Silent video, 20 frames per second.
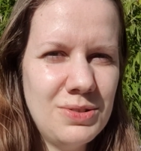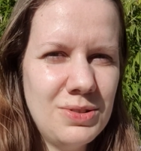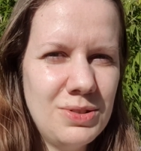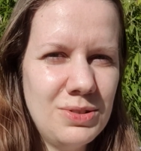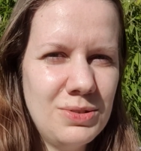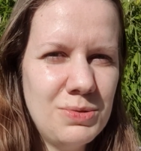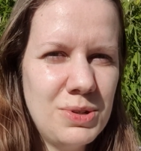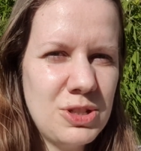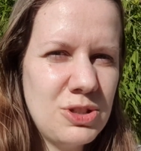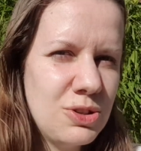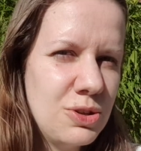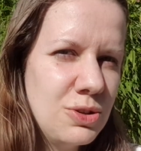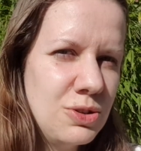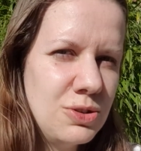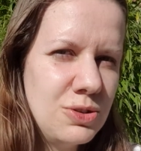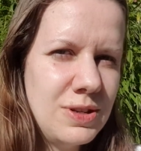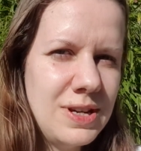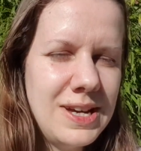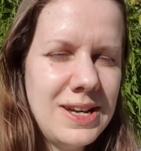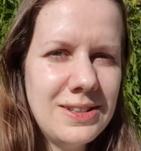what's good
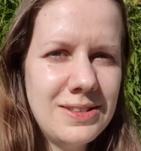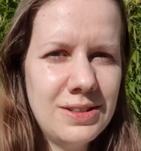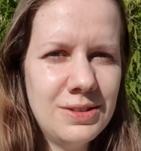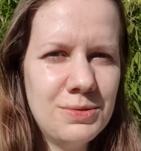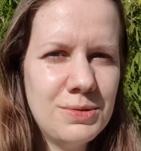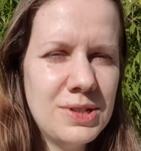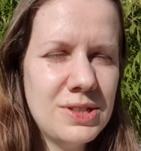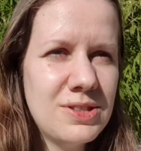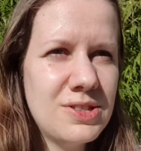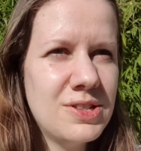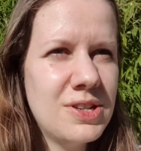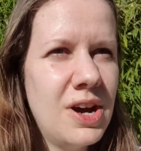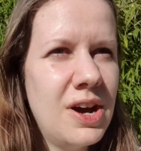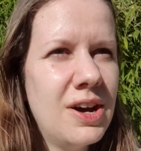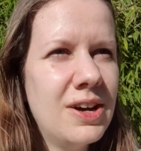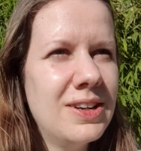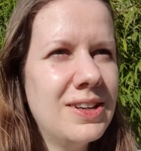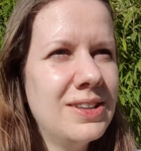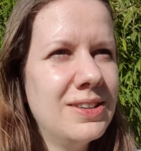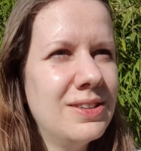to eat and what's
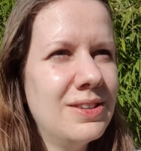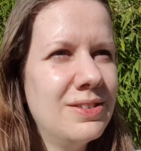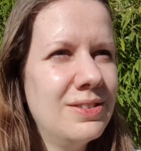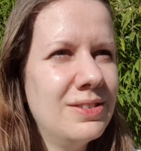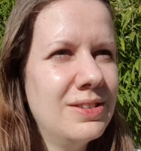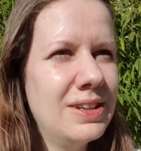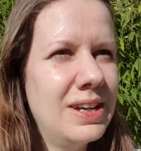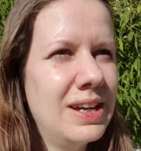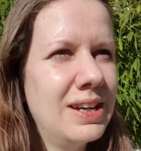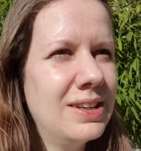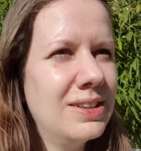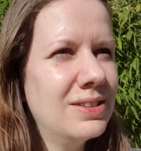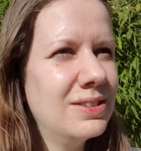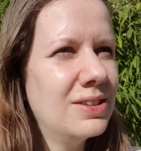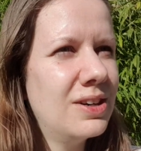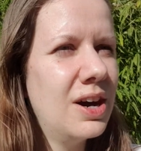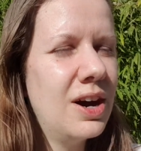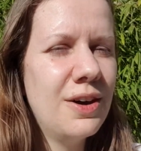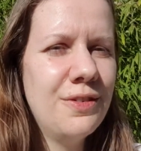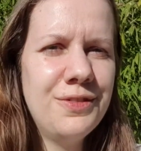not, and
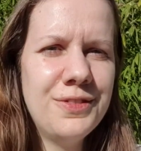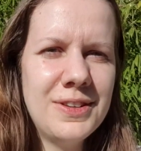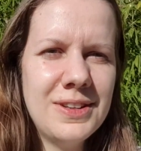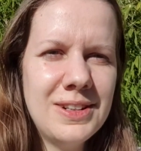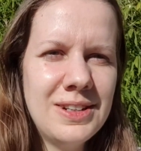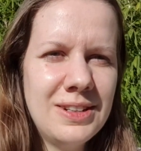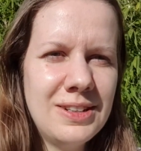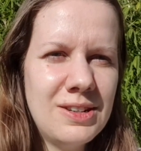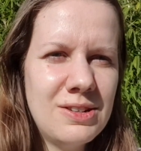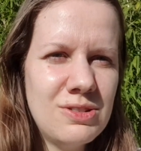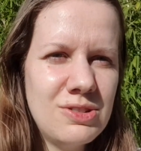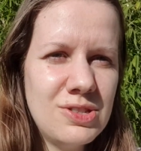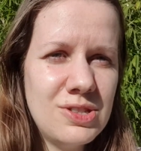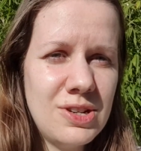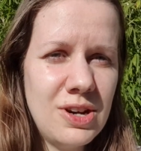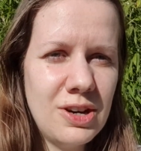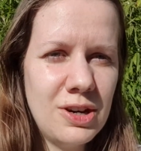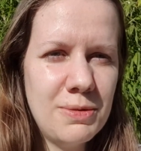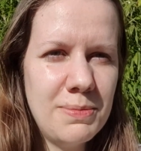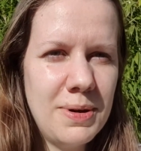often there's
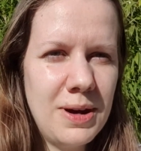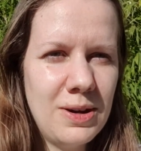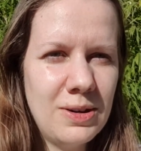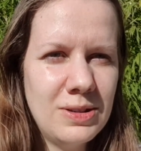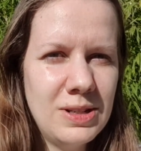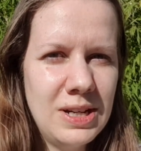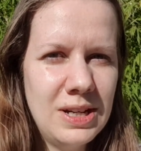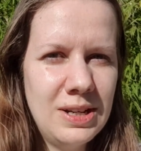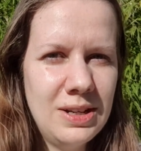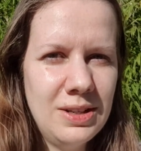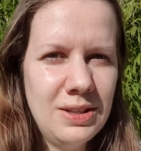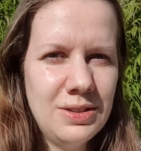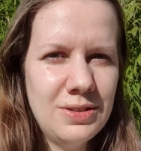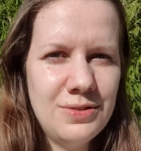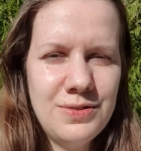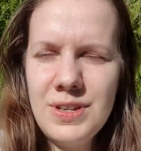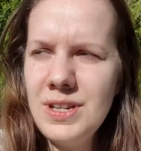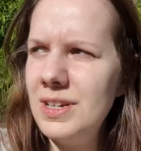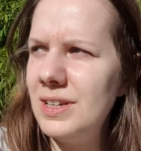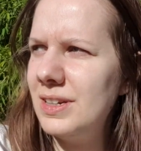talk about
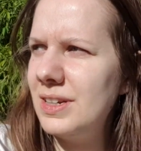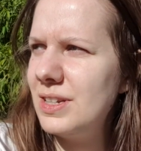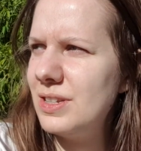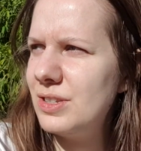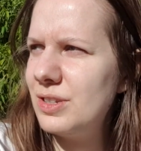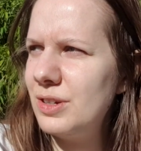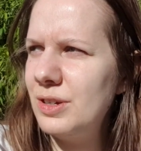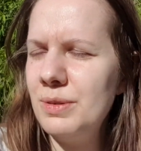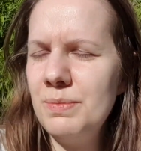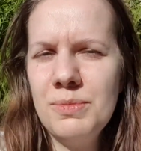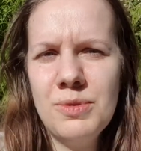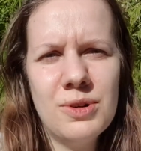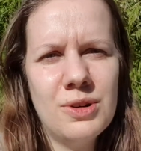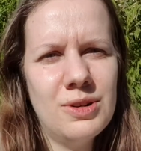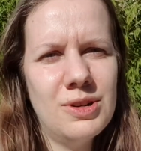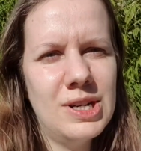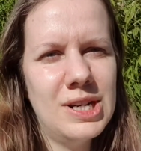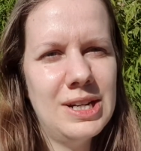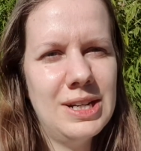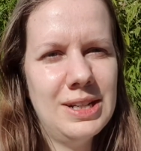veganism
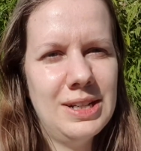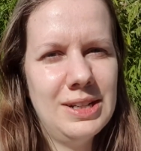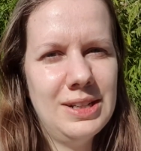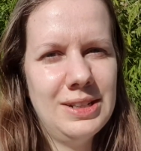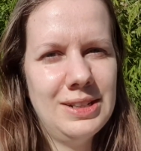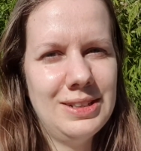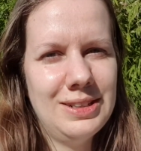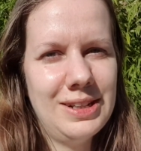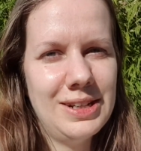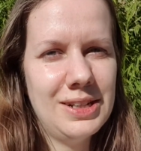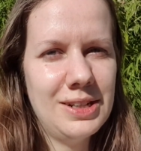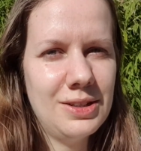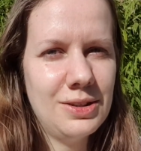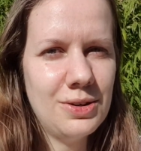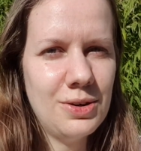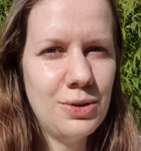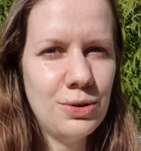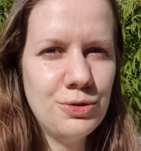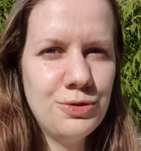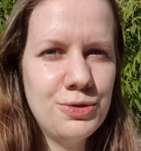or like a
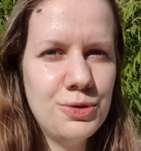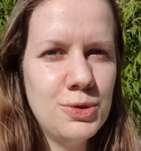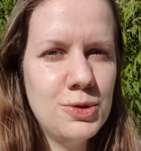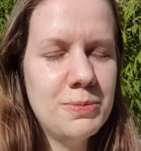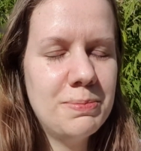whole food